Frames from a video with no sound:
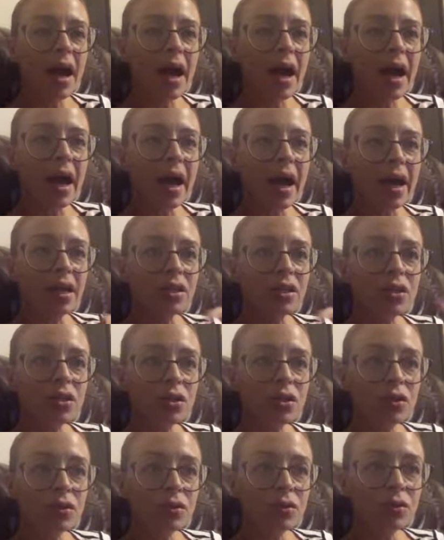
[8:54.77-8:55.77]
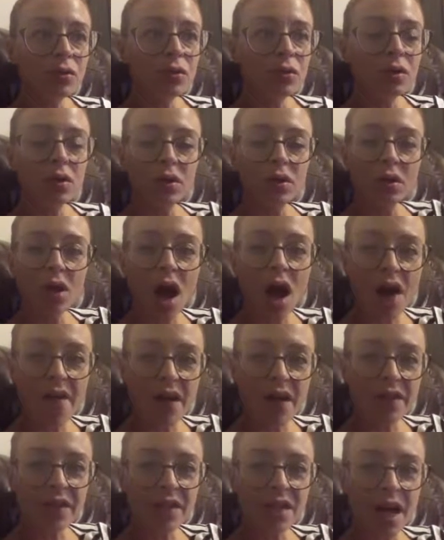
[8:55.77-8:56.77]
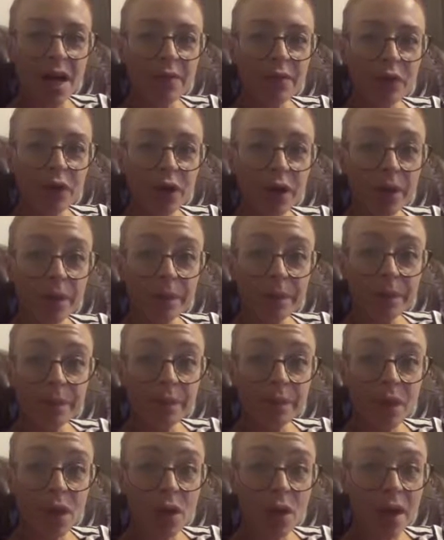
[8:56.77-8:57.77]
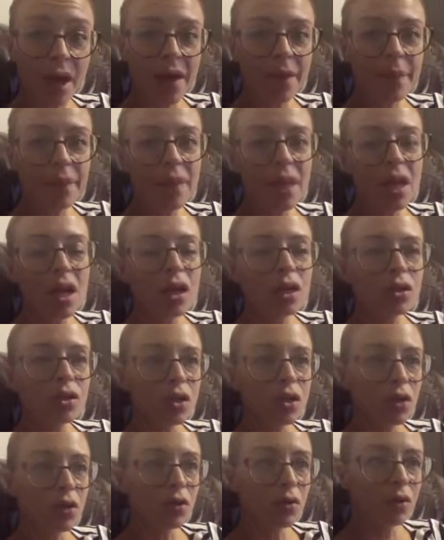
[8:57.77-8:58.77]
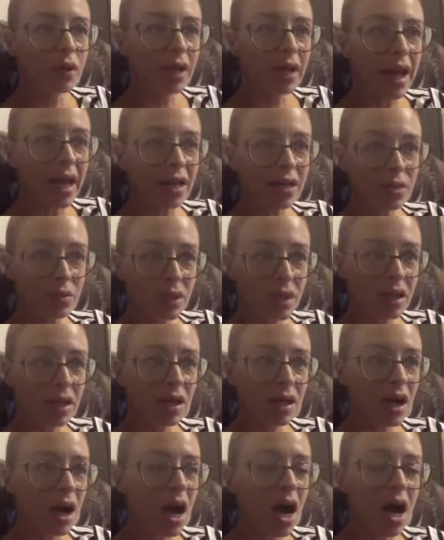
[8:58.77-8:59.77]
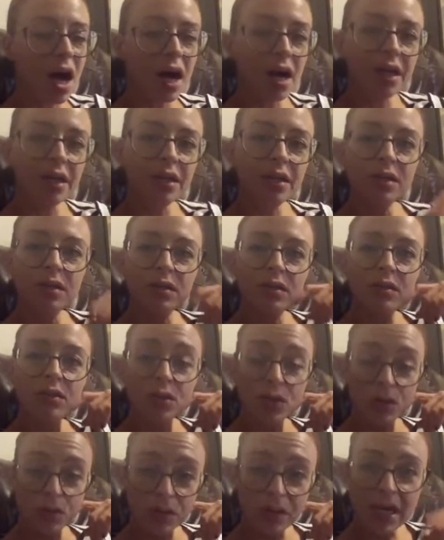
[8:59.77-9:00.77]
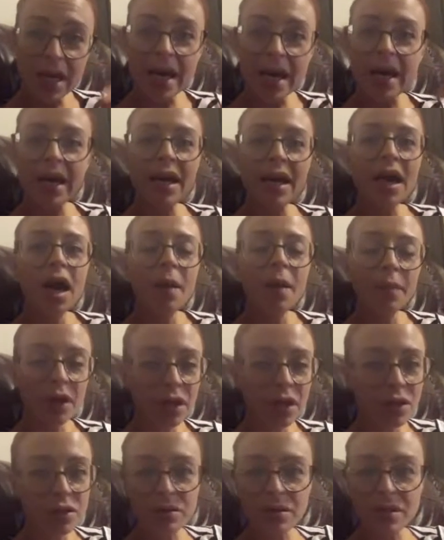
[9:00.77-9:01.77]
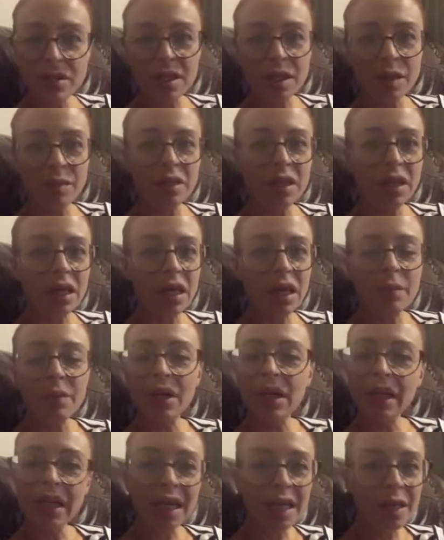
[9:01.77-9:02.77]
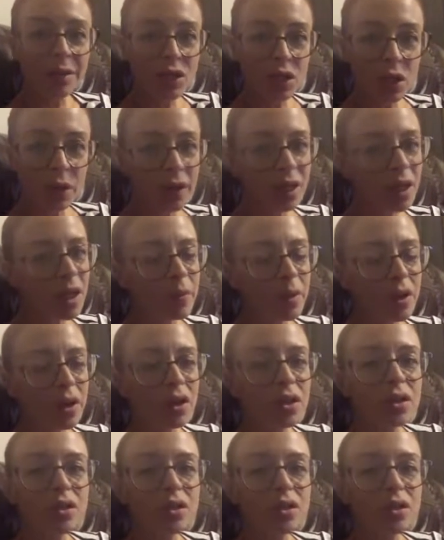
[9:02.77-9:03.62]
and to carve out the time for it. Okay? So next week on Tuesday, I'm going to do the same thing. I'm going to keep showing up here on